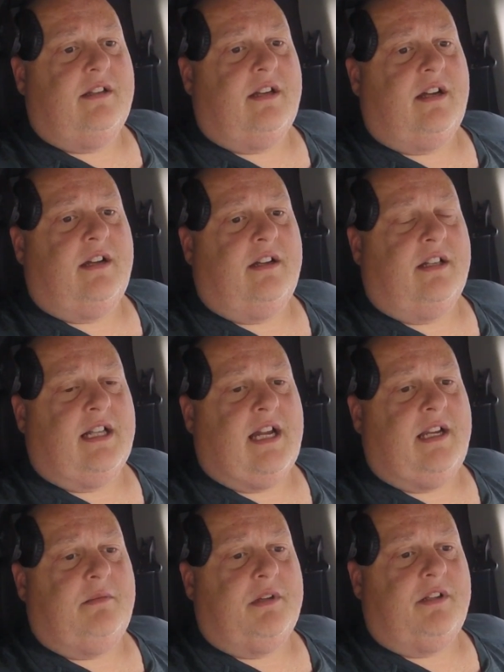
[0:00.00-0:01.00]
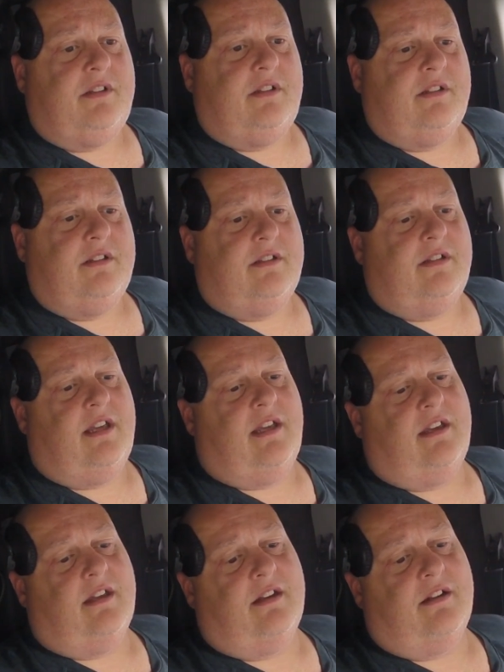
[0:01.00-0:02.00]
uh, alignments.
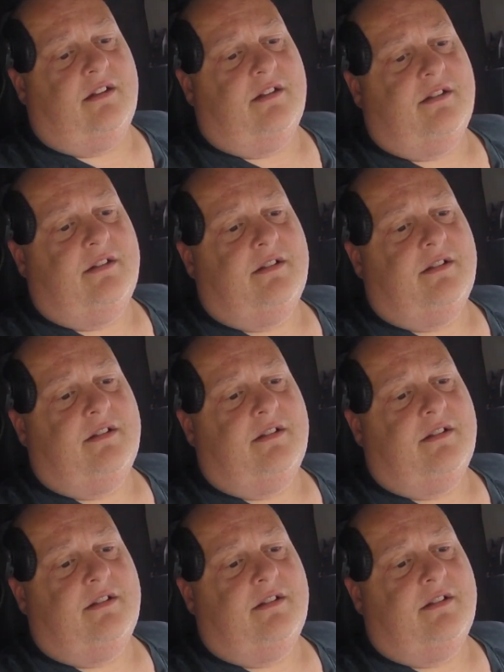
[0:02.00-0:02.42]
And